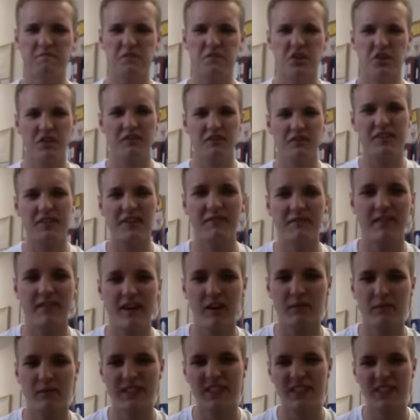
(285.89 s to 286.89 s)
good for the
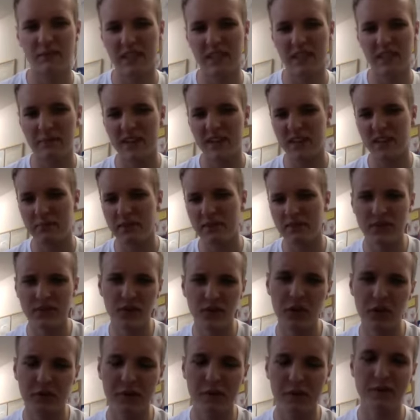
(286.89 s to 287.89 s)
environment, something that makes me
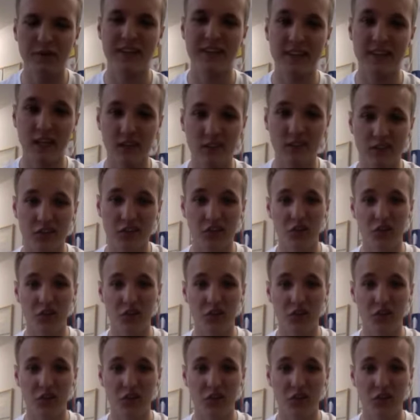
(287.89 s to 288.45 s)
feel good about myself.